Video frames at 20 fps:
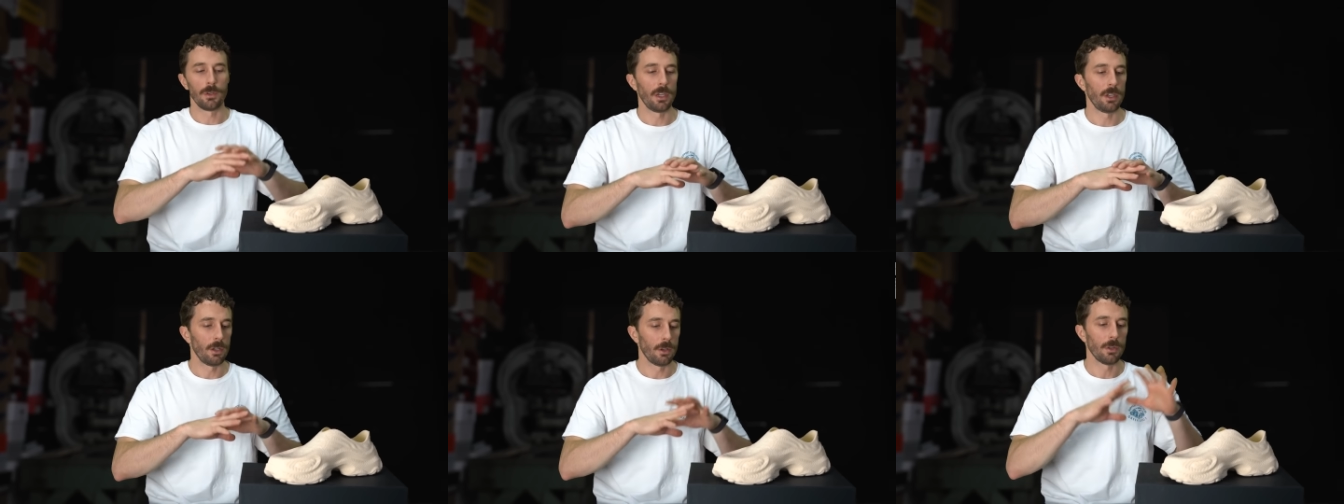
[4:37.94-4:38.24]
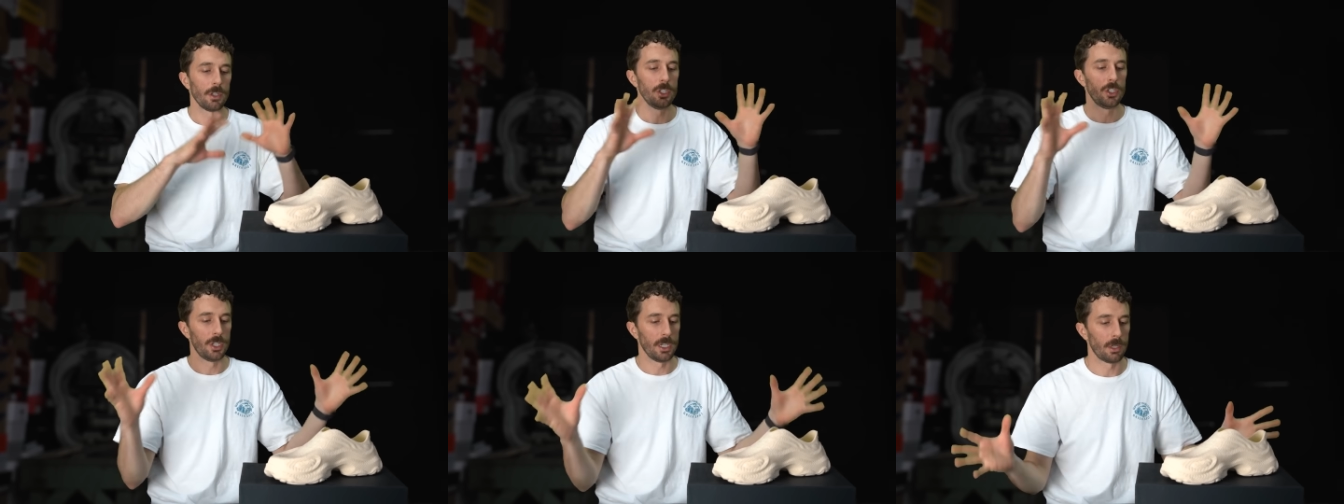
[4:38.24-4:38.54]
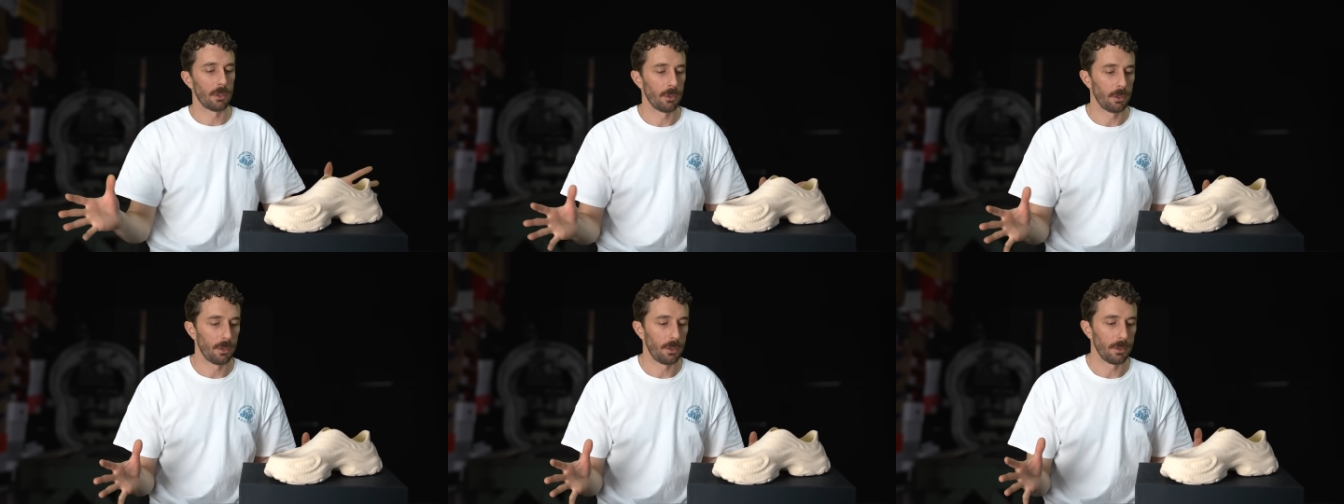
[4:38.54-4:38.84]
now you know the
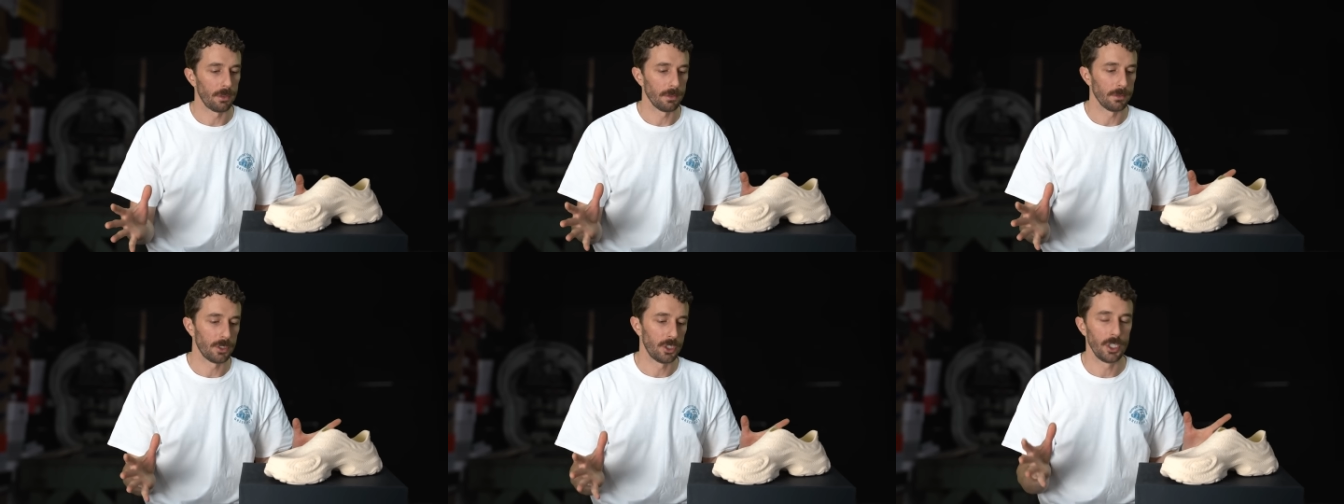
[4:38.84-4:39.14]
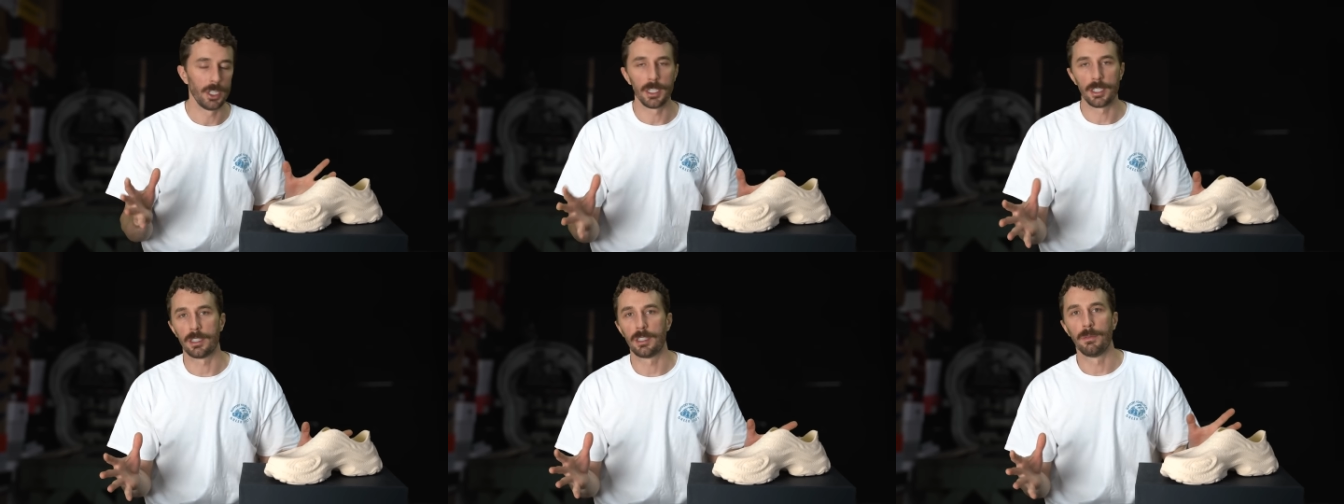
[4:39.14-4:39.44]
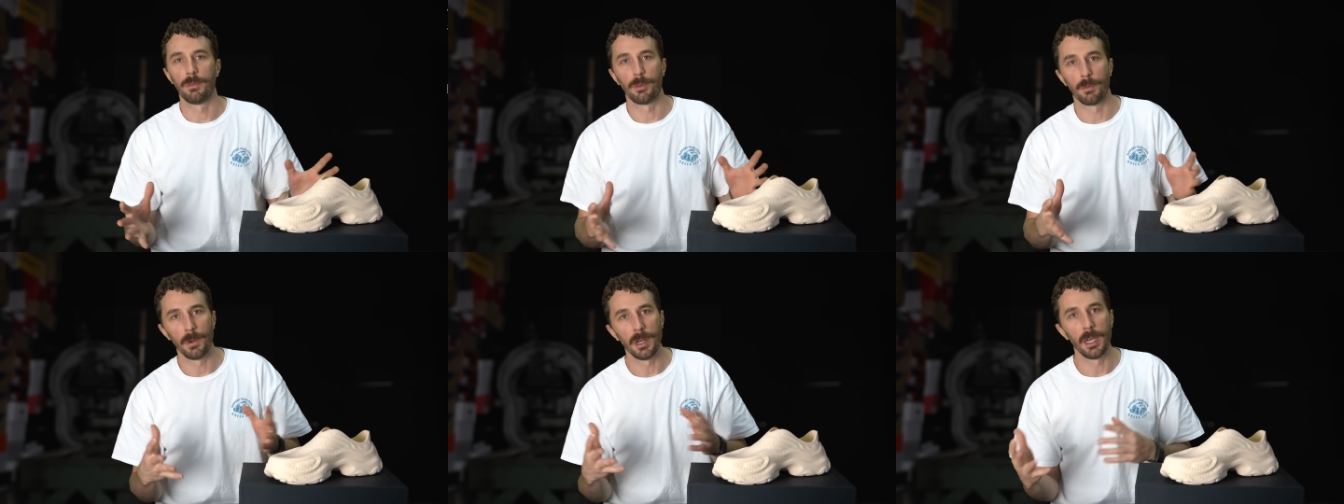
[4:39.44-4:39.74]
general gist
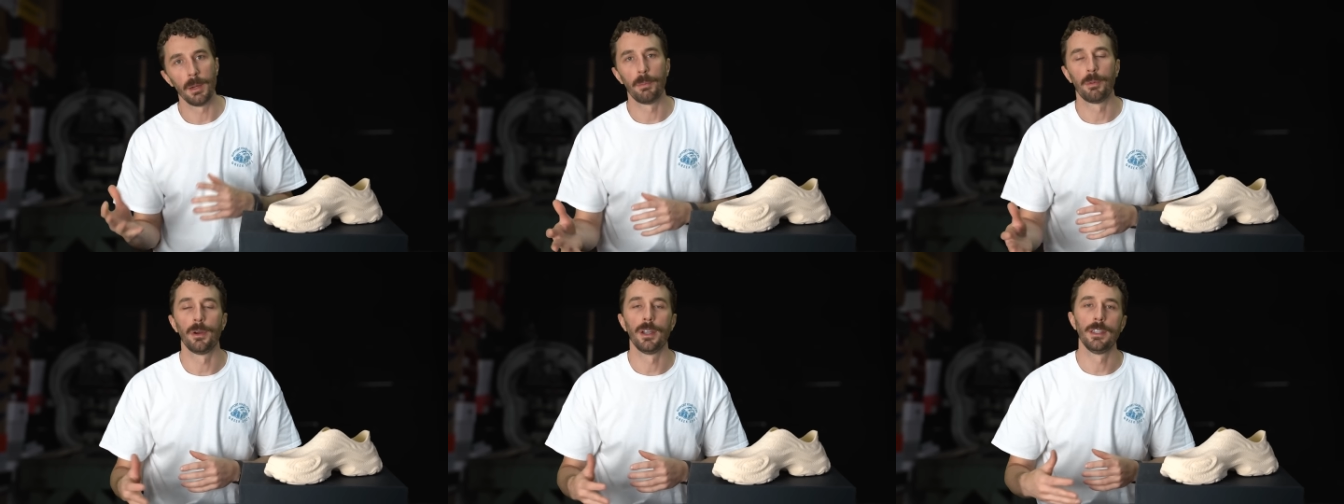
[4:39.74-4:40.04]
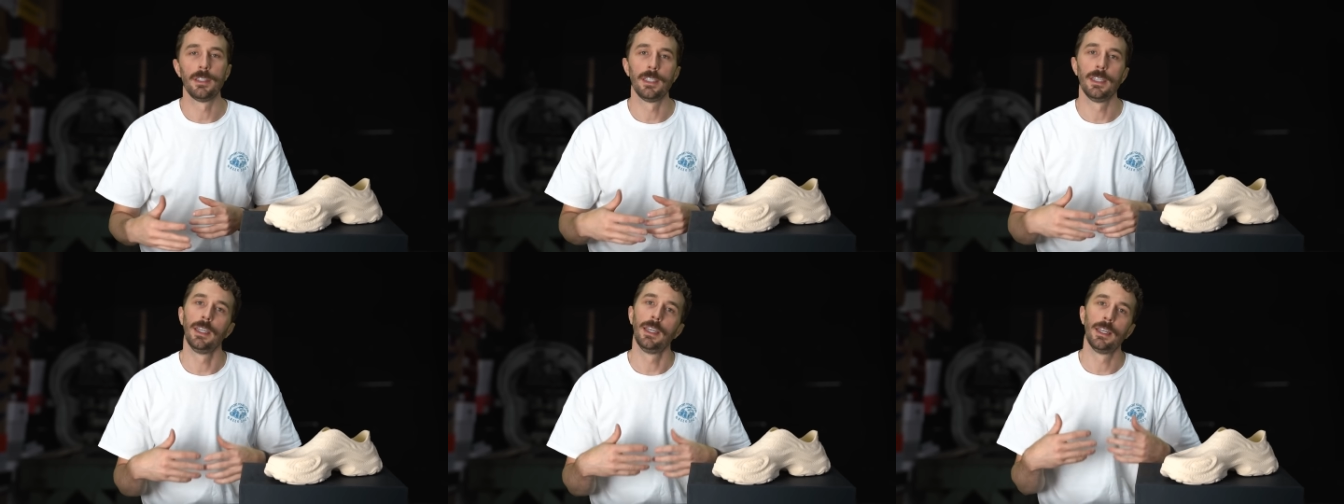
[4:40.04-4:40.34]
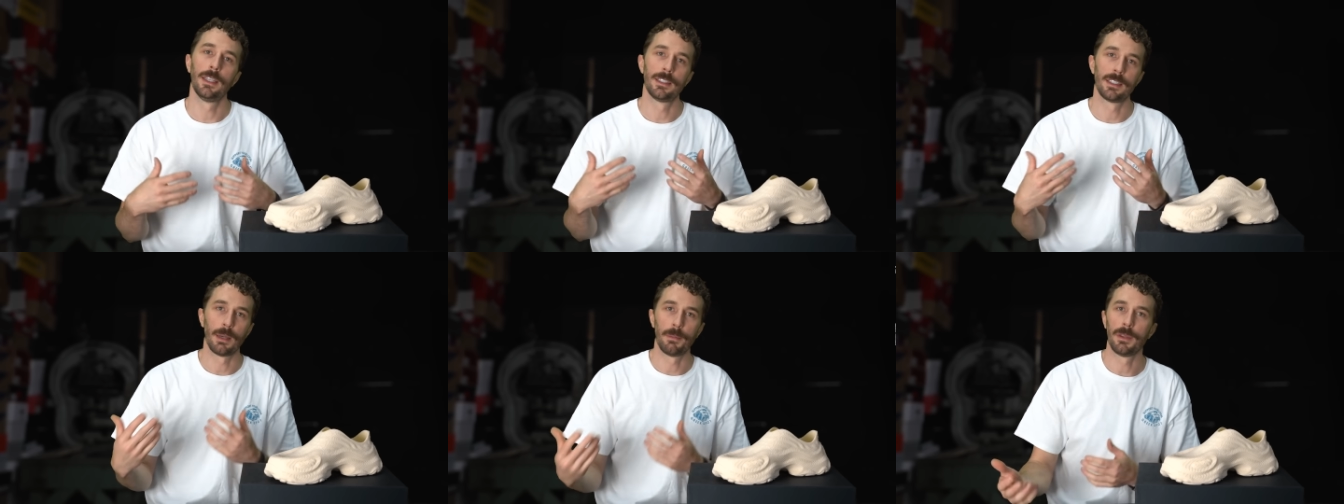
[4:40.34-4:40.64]
of 3D printing
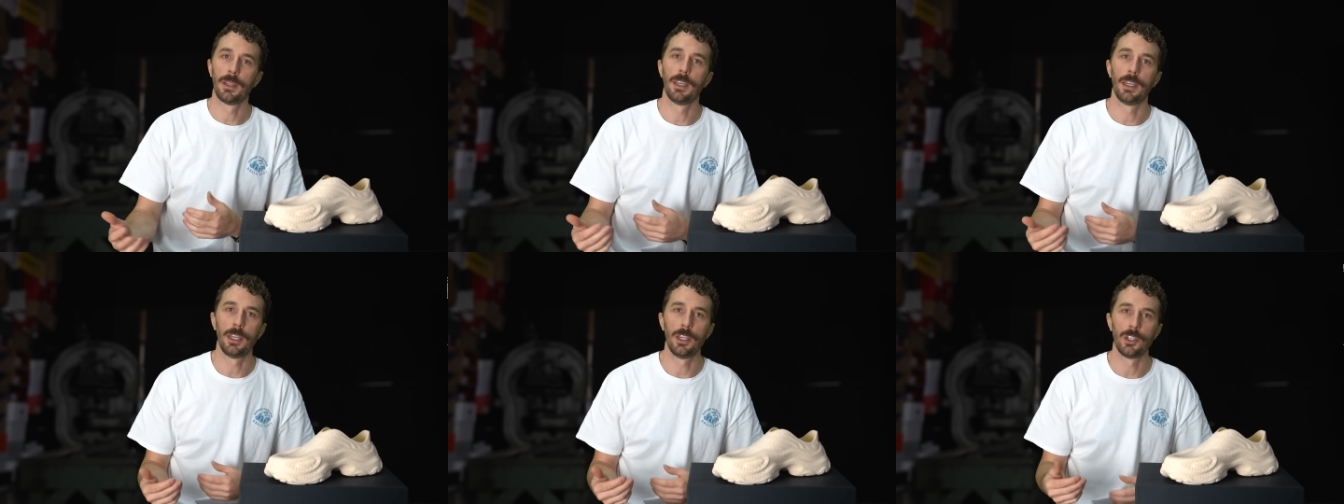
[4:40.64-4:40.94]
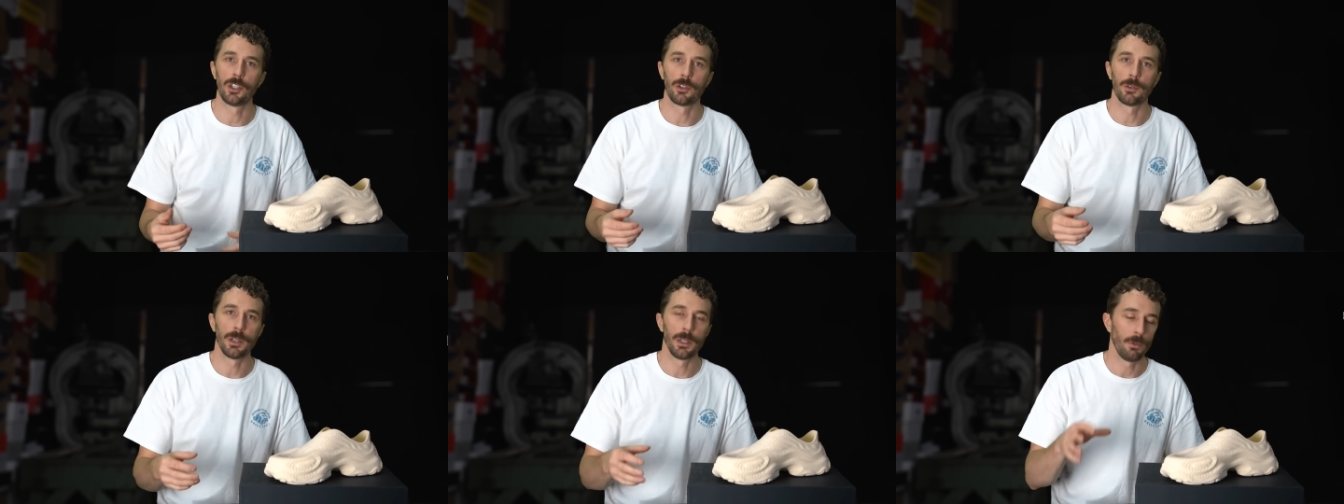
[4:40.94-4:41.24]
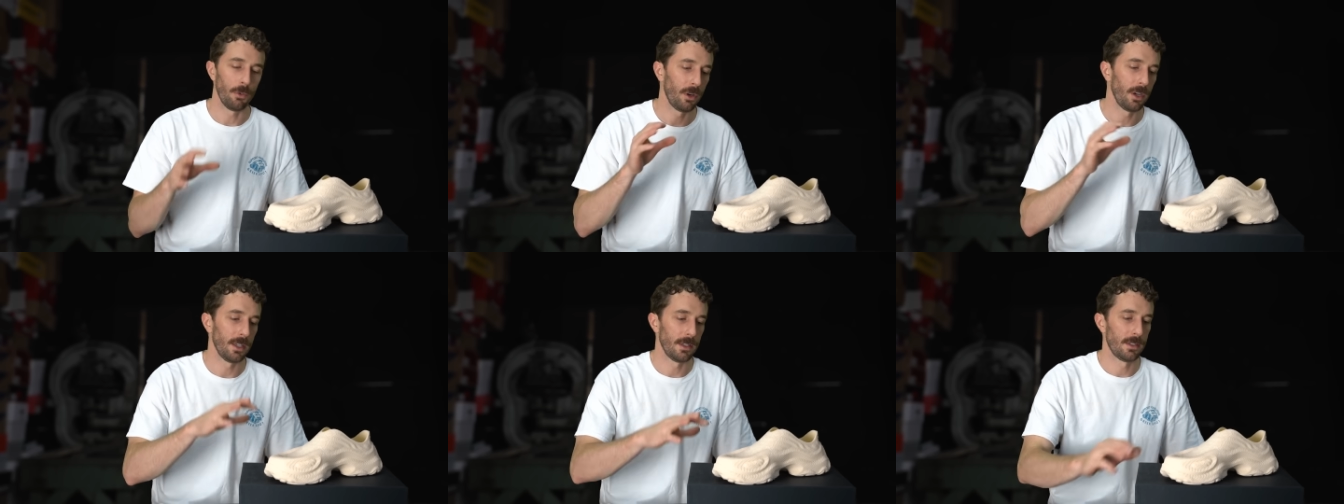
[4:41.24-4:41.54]
and some of the history.
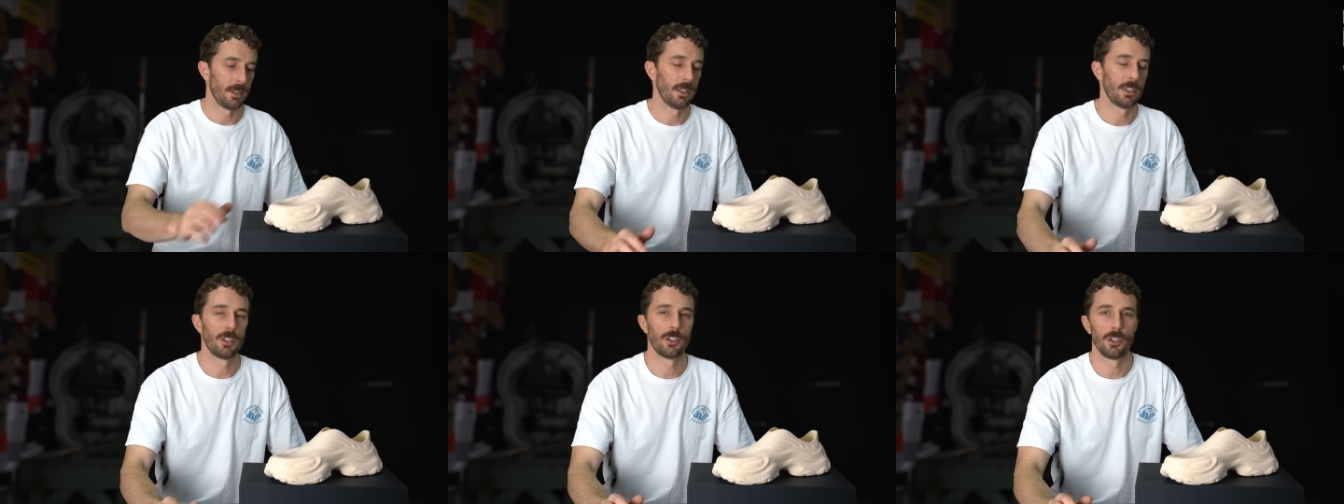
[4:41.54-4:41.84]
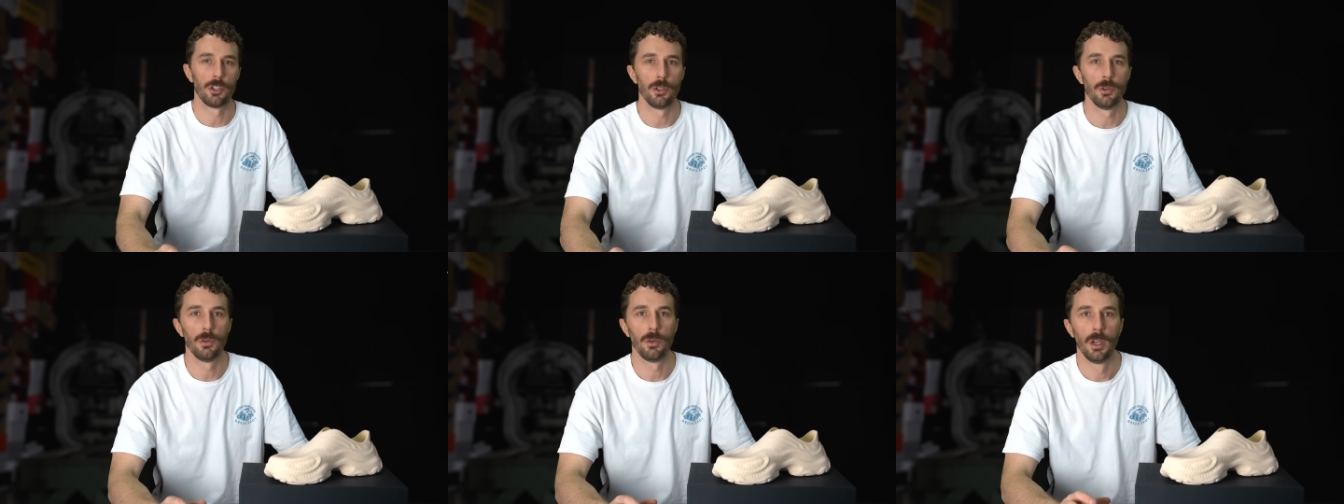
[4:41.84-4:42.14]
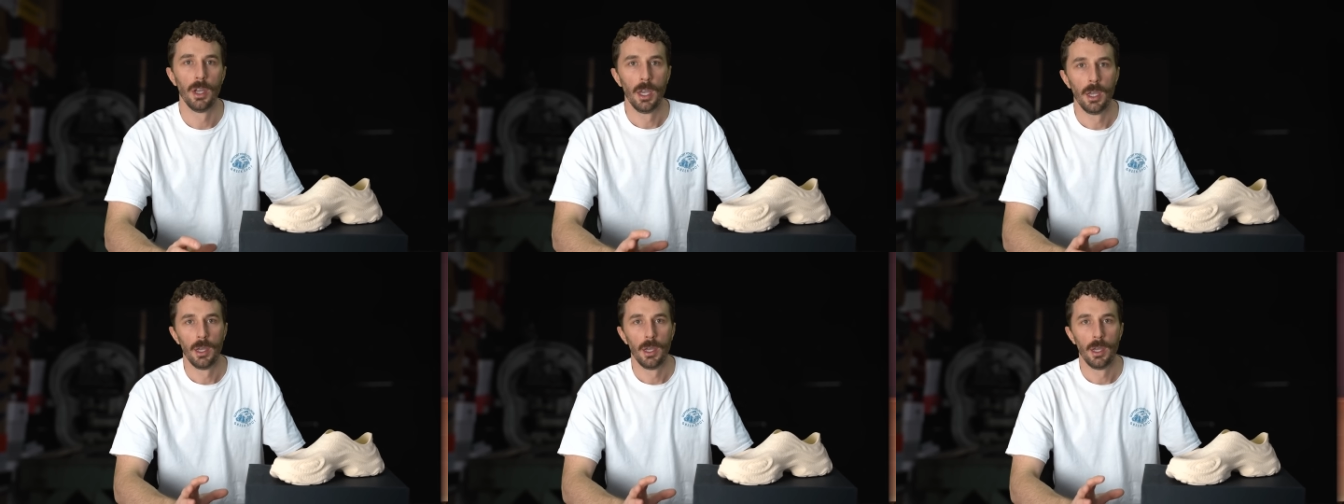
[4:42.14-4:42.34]
What is this shoe?